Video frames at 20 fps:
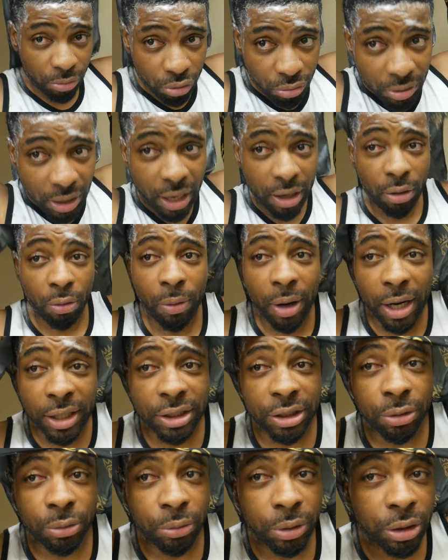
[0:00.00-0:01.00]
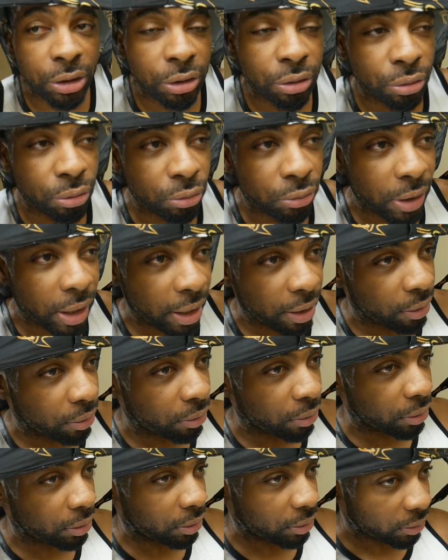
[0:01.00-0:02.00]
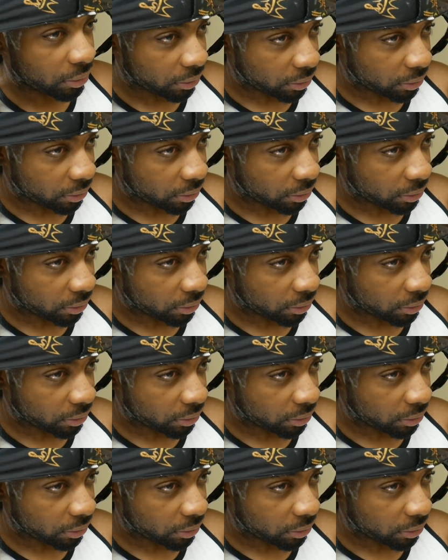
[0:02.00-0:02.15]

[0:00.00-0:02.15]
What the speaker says: You gotta wash it with the durag on.